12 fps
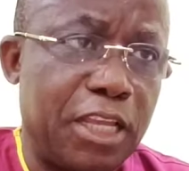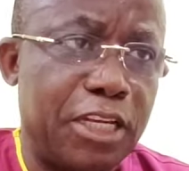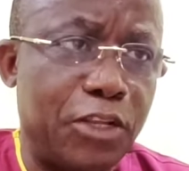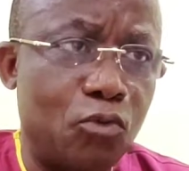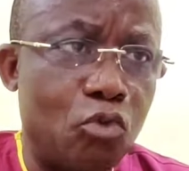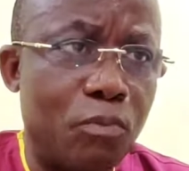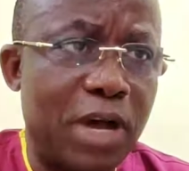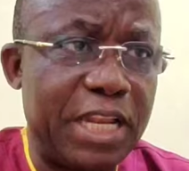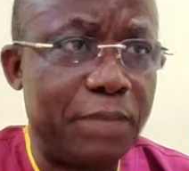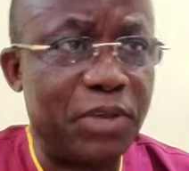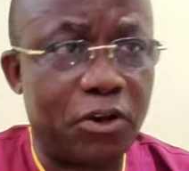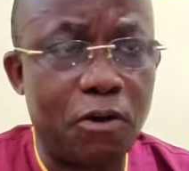
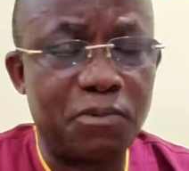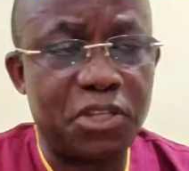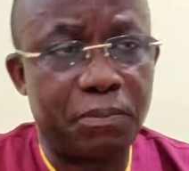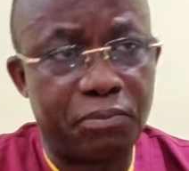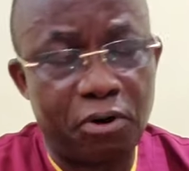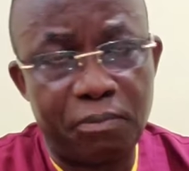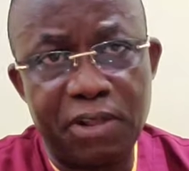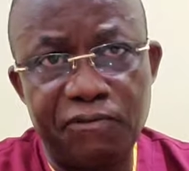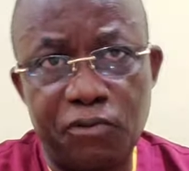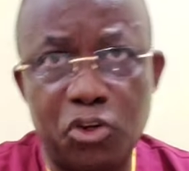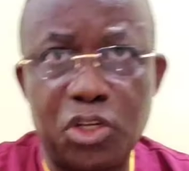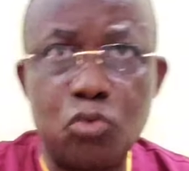it becomes a problem
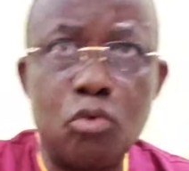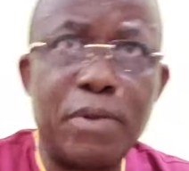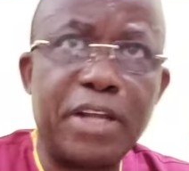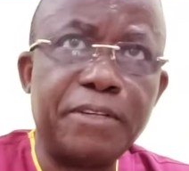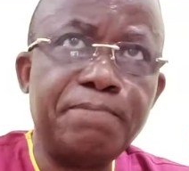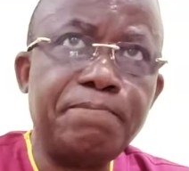for the woman.